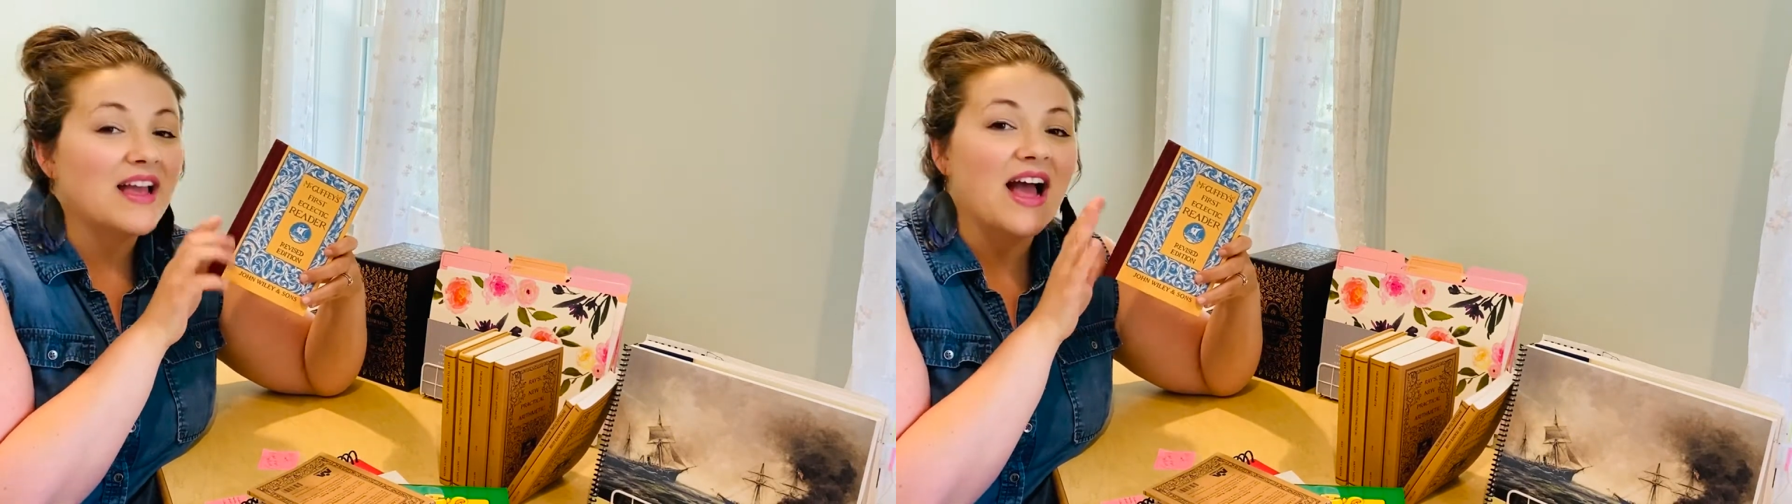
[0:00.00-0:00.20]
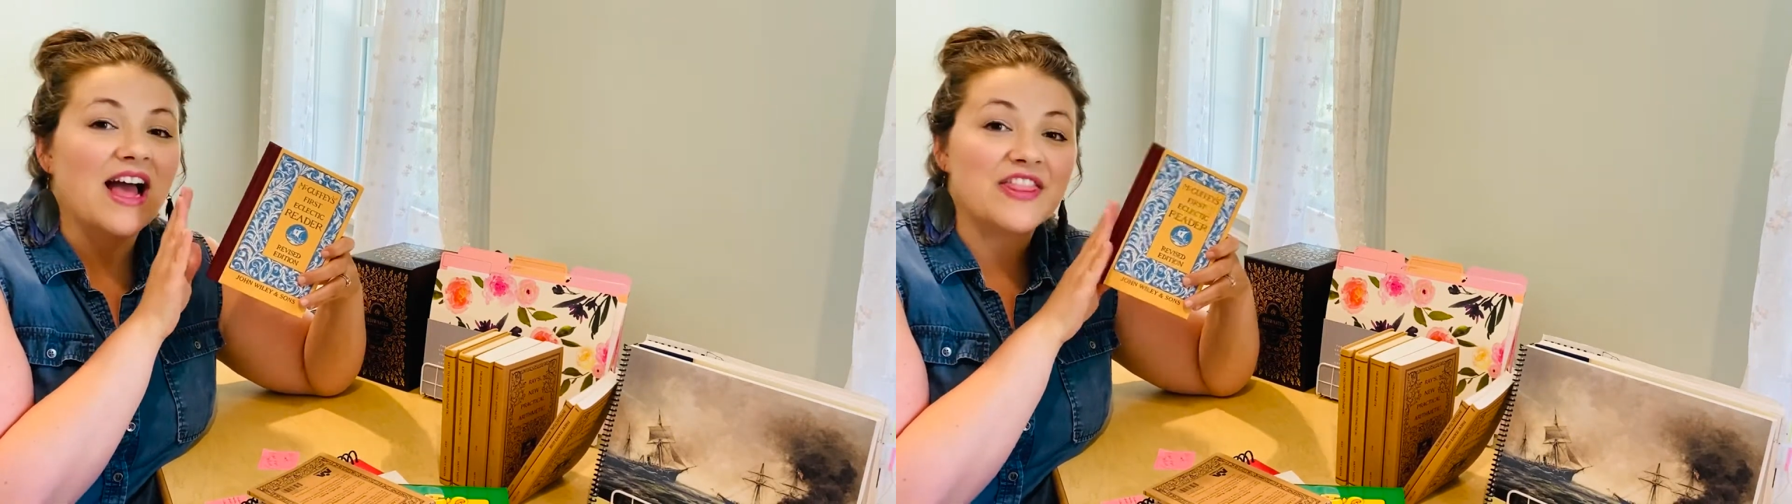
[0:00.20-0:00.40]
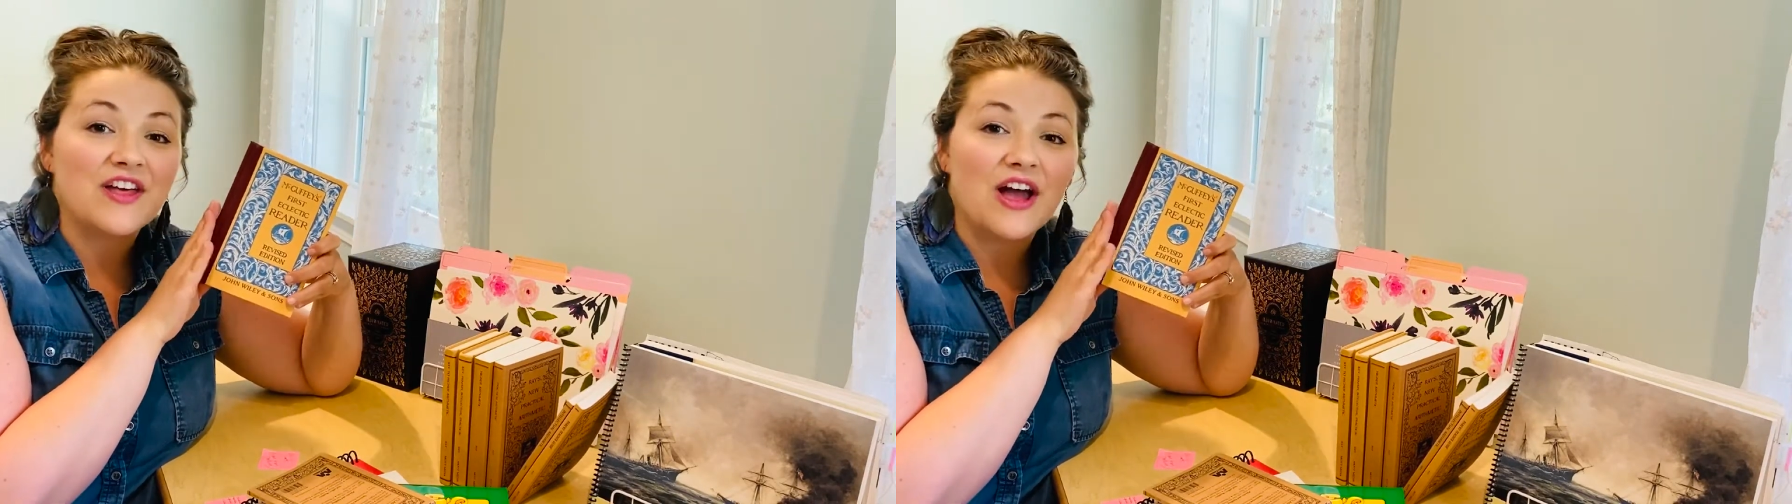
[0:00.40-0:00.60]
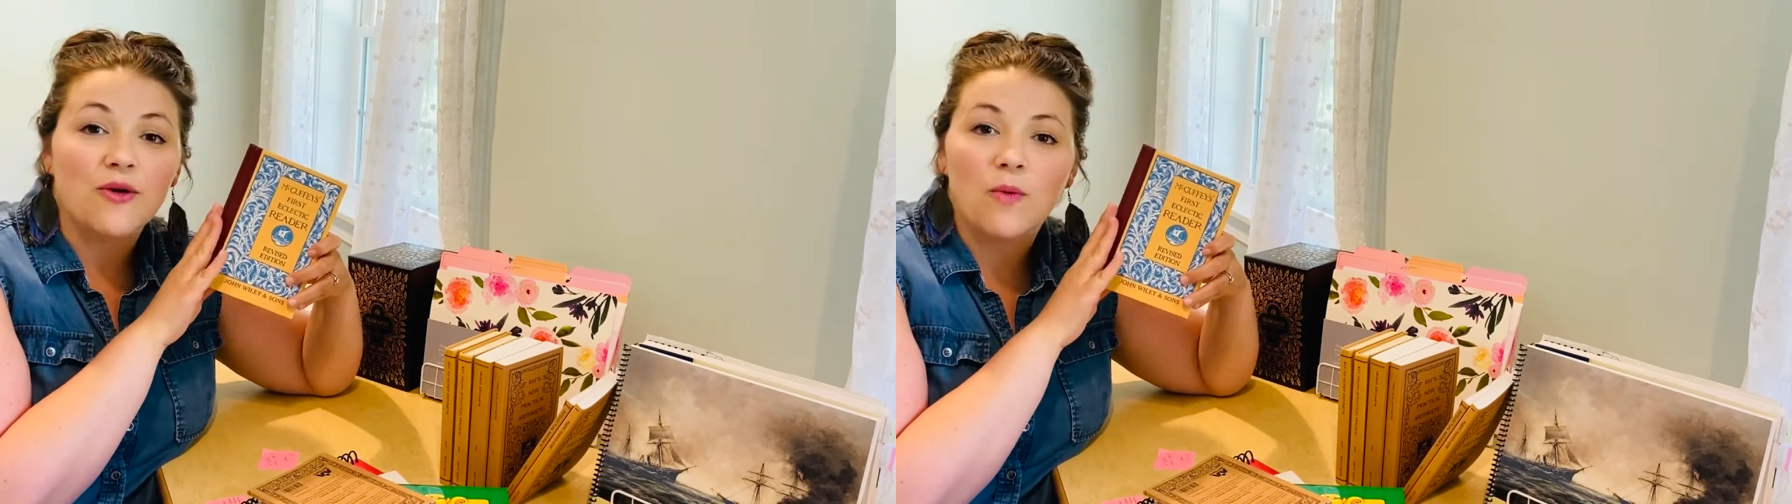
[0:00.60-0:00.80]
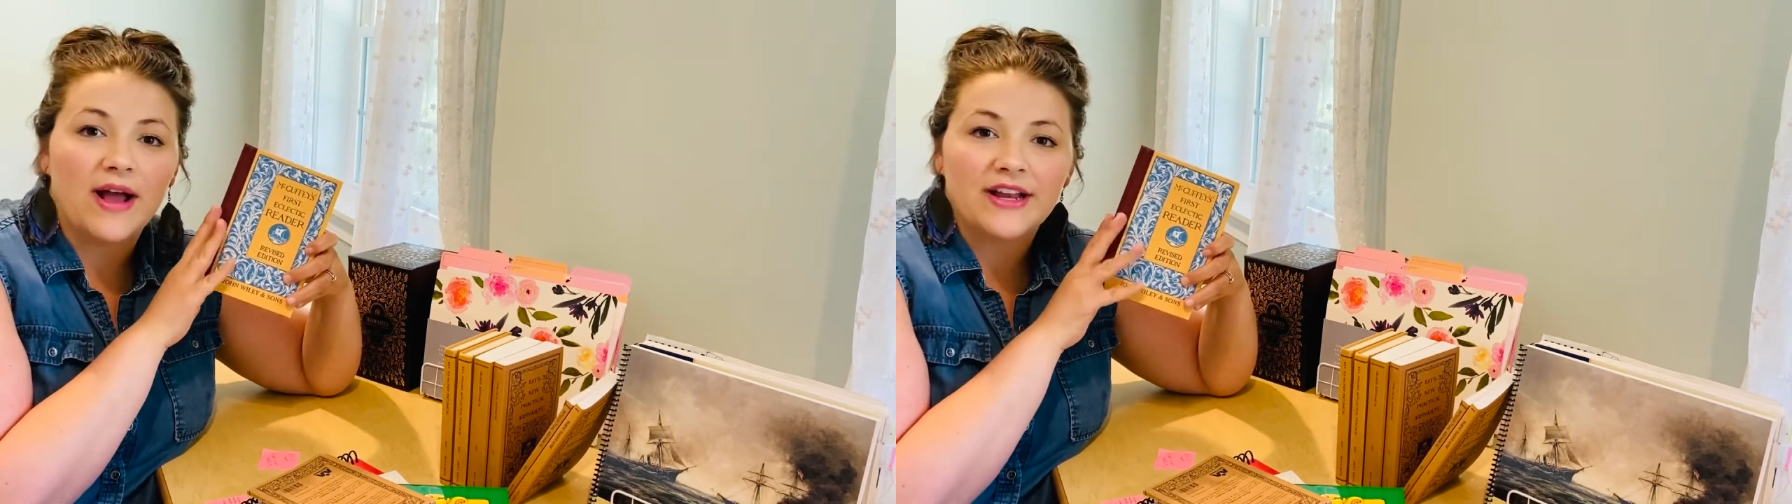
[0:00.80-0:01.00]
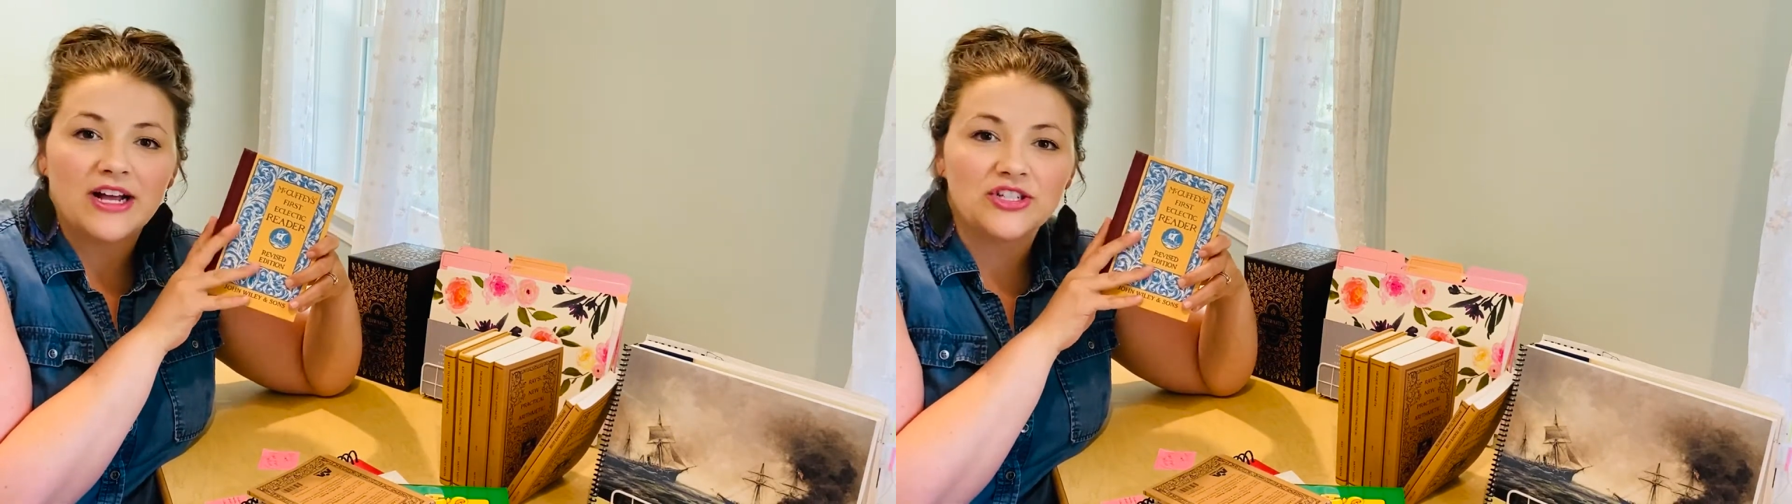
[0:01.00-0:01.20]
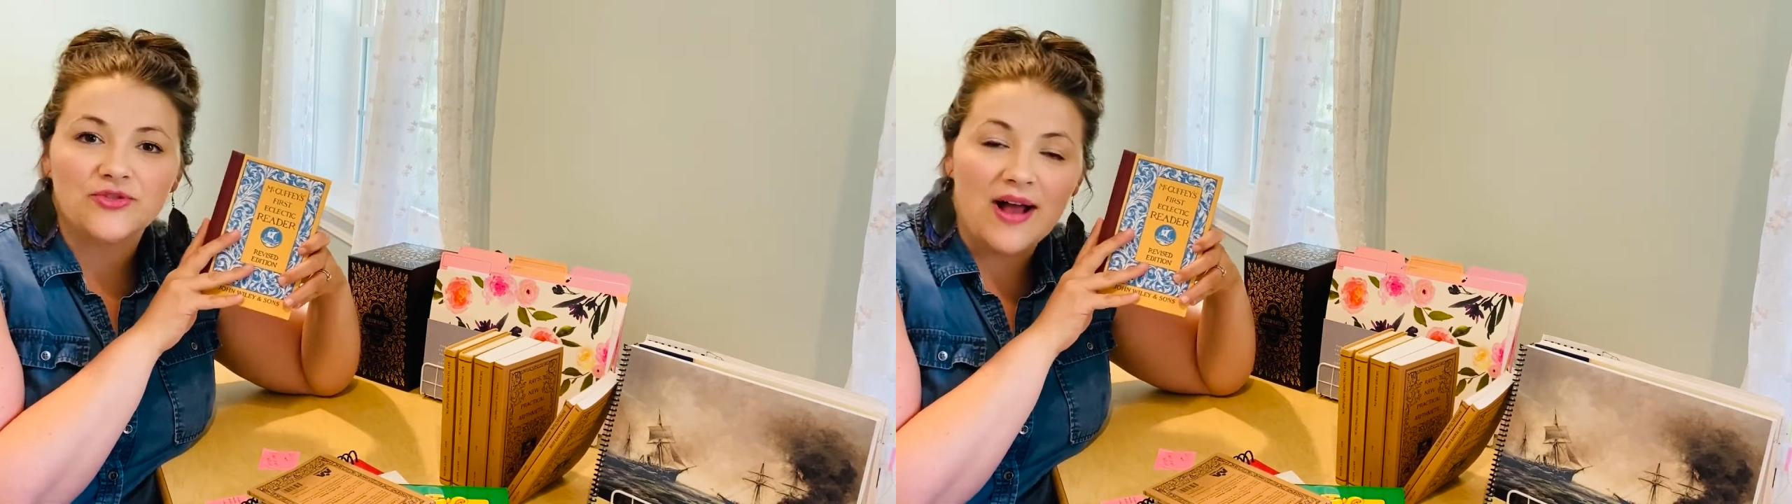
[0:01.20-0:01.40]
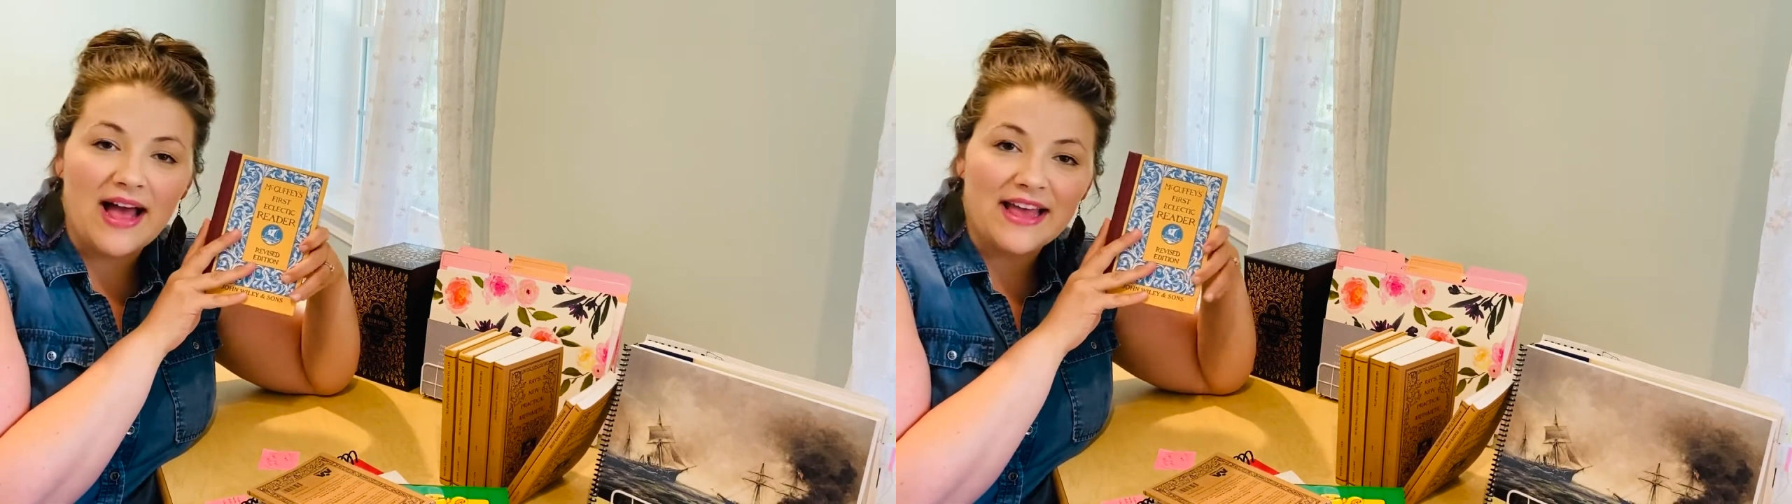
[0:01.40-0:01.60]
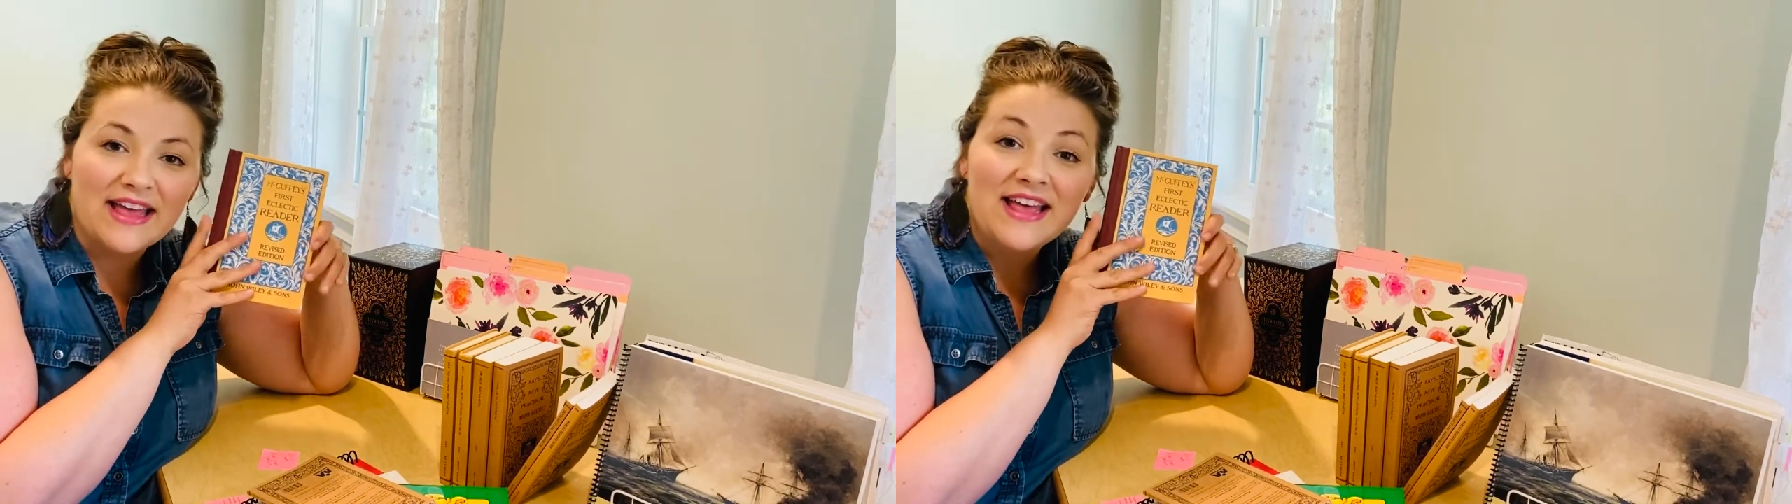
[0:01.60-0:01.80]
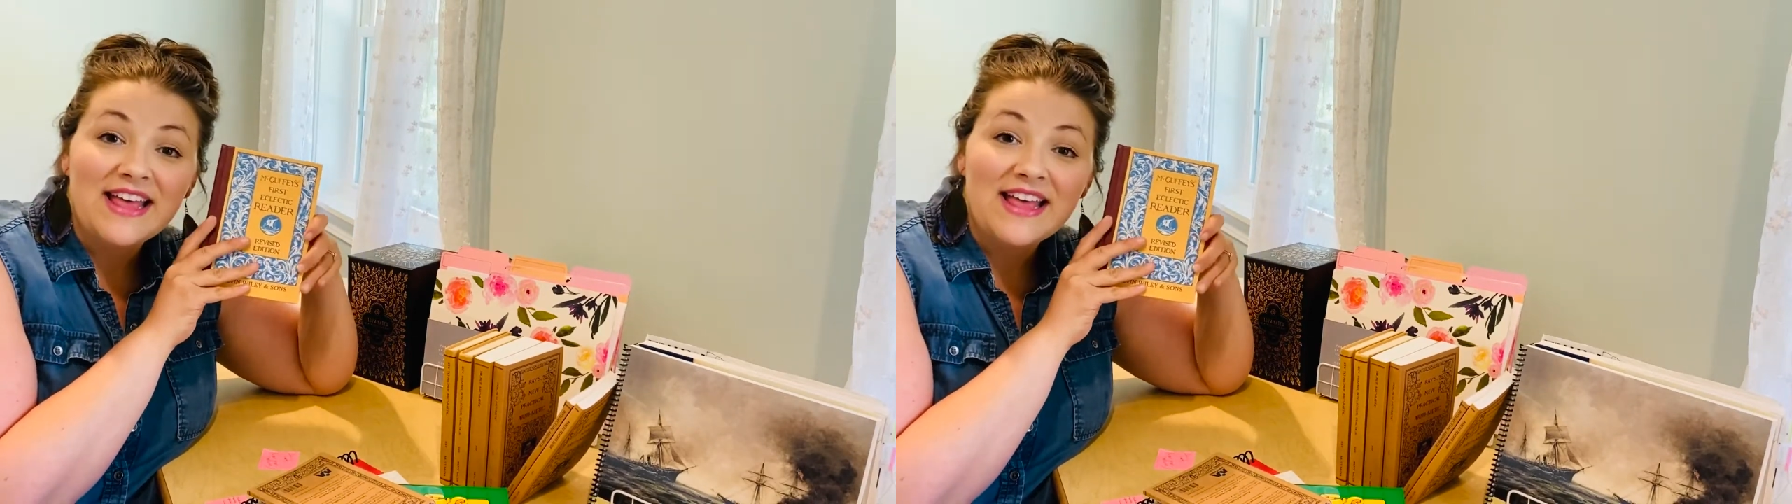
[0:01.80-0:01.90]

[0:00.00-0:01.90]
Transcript: I thought, why not try